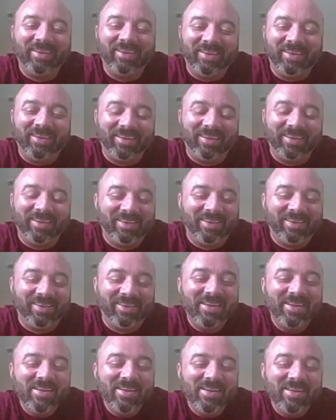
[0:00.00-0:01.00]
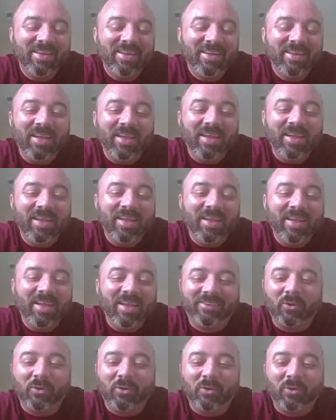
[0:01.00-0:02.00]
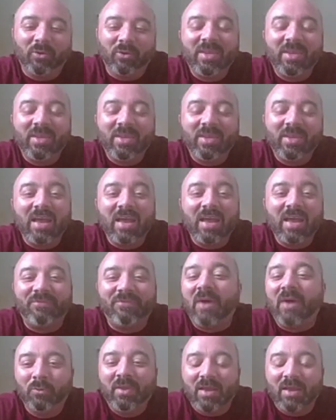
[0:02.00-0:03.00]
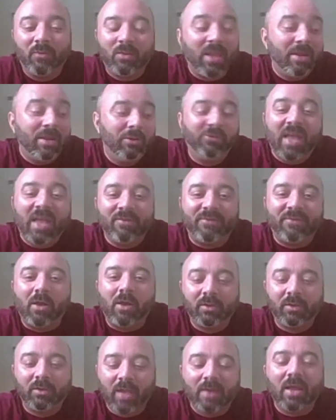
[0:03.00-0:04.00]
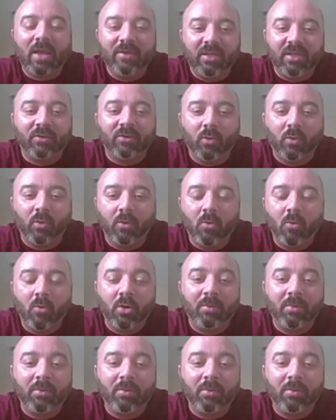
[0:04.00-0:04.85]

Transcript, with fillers: And so we kind of followed. We kind of used that and followed a guideline to get to where we wanted, because